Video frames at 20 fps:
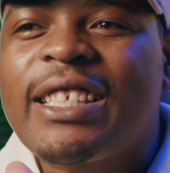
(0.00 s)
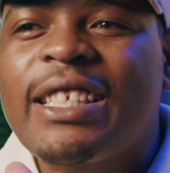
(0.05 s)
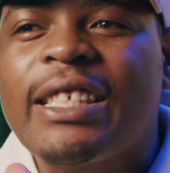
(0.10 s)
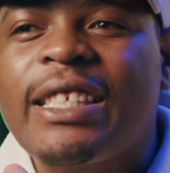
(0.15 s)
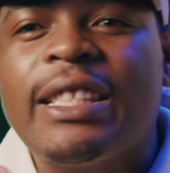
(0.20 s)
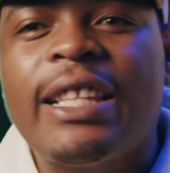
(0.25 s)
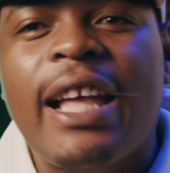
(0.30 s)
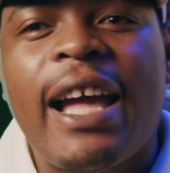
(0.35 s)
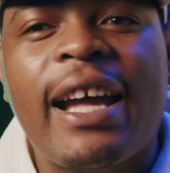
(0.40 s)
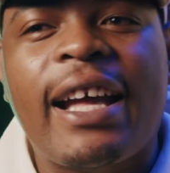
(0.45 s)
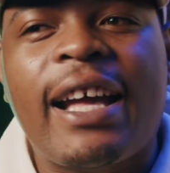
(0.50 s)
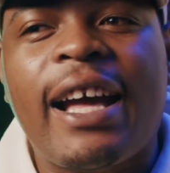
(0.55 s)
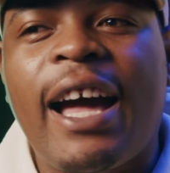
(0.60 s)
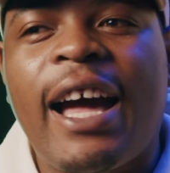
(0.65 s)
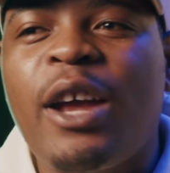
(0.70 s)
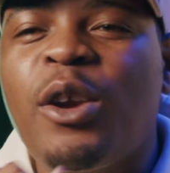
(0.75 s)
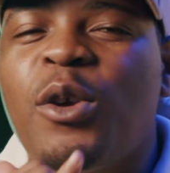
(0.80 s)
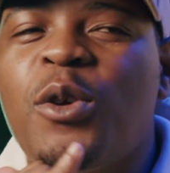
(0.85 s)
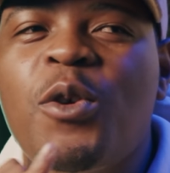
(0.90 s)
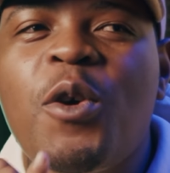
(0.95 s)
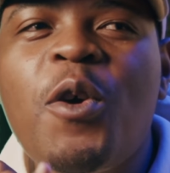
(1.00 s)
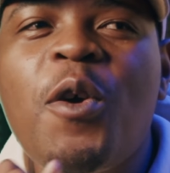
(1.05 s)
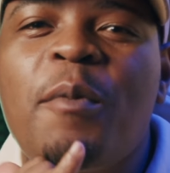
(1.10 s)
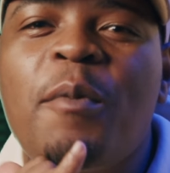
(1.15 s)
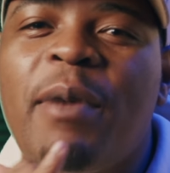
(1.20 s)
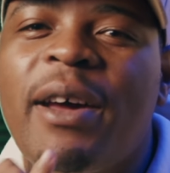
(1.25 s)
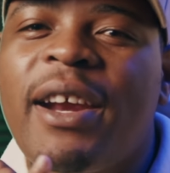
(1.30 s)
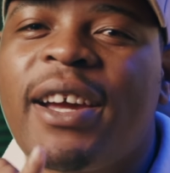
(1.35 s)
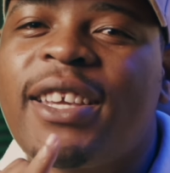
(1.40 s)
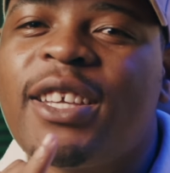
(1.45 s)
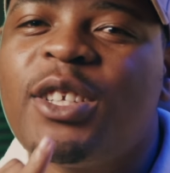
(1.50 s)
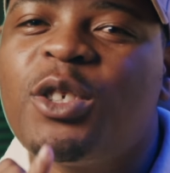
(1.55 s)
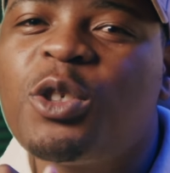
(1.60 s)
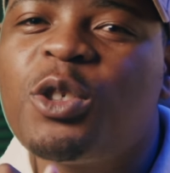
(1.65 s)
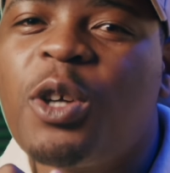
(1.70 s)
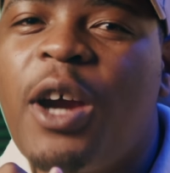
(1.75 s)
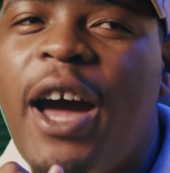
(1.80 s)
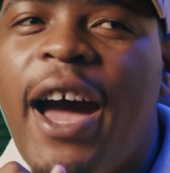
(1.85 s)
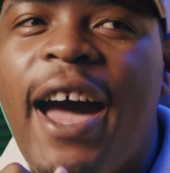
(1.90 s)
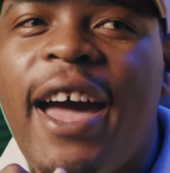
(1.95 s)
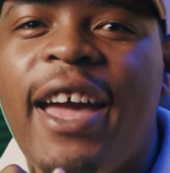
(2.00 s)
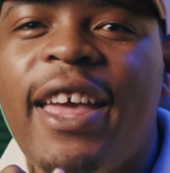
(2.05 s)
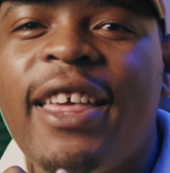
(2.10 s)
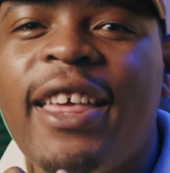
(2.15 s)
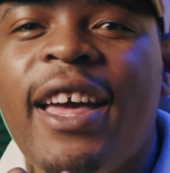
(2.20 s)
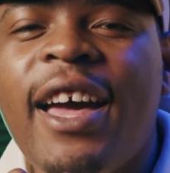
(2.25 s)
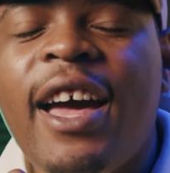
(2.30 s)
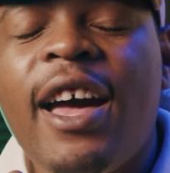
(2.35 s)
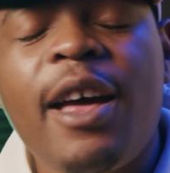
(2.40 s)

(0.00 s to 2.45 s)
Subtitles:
She's like, I don't know, but I can try.